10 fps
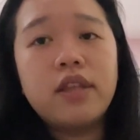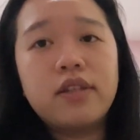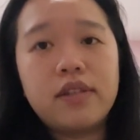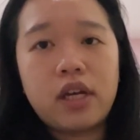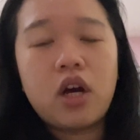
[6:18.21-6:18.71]

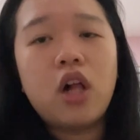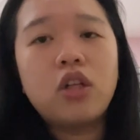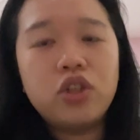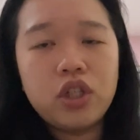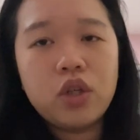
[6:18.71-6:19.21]
the
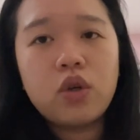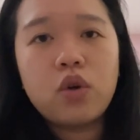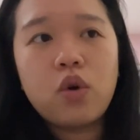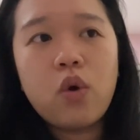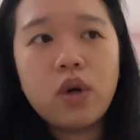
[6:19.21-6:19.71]
psychology
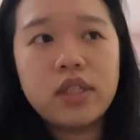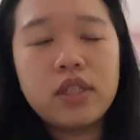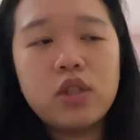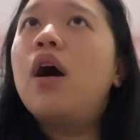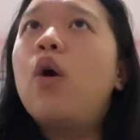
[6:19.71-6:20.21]

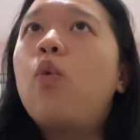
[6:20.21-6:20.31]
courses.